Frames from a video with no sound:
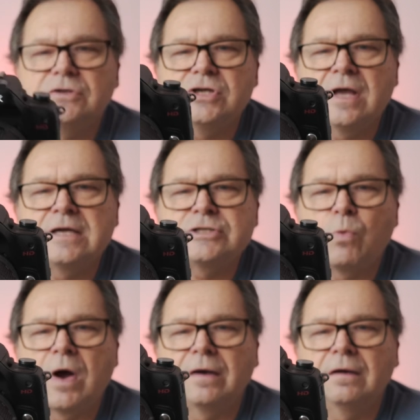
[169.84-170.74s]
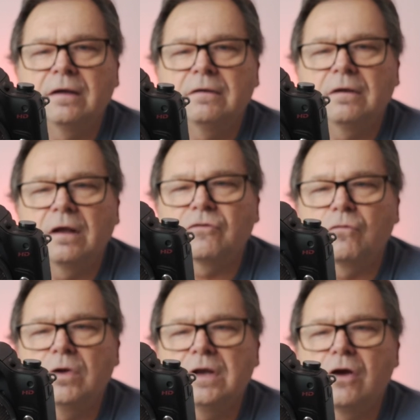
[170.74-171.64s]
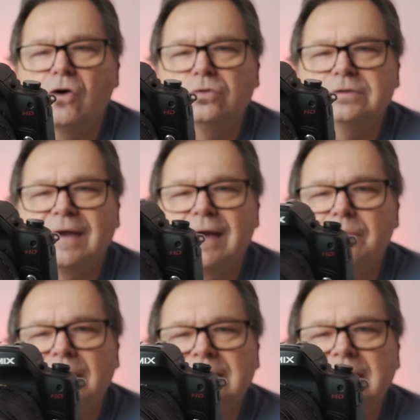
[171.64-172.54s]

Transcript: GH1. It's a really old camera.